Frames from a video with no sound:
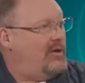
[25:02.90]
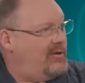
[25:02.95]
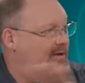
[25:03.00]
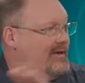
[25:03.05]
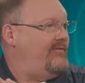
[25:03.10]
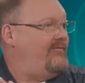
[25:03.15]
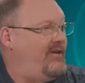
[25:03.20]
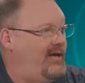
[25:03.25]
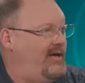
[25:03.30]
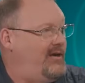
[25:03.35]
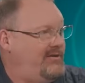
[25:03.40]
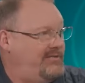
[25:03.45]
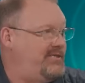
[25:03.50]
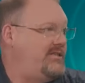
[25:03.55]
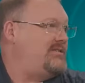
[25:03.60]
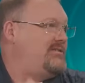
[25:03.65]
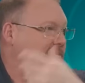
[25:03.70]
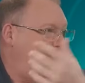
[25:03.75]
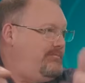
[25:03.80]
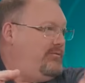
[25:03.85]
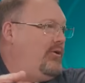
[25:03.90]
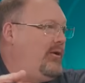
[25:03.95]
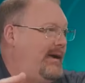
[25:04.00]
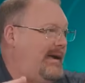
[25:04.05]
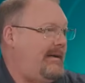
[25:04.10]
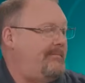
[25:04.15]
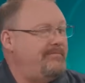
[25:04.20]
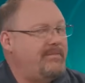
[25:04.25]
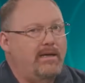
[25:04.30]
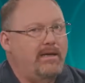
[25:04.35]
configured, just deploy
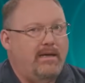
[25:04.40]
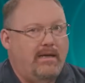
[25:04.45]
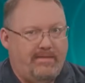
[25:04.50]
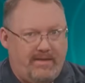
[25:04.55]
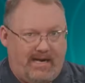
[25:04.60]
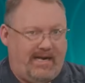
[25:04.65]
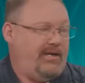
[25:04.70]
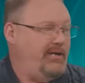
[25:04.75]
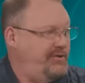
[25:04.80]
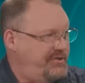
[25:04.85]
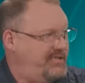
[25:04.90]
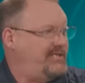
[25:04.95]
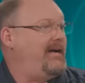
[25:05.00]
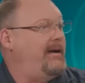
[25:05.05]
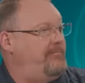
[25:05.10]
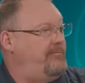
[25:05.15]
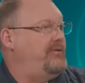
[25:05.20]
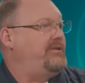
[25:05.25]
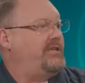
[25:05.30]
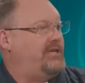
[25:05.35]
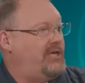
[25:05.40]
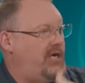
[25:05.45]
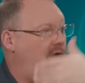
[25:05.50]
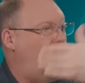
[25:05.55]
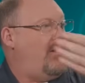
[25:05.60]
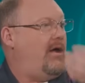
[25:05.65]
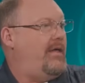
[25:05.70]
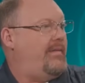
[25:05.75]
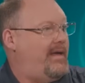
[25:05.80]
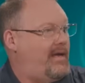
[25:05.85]
it. And then I can use a template to call
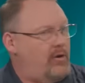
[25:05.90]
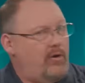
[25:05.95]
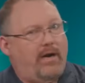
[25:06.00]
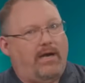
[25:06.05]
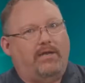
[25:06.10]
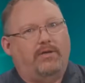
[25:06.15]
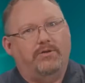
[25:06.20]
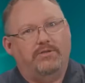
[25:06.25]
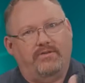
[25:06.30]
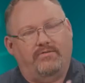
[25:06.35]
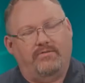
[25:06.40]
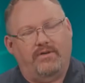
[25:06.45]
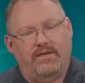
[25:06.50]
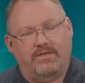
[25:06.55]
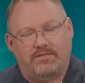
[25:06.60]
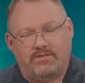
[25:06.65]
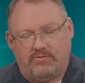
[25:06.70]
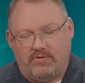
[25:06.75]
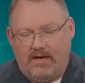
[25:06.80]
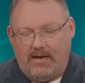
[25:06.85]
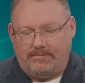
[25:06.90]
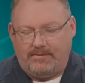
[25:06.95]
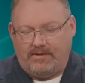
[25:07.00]
on that, or I can use it via script.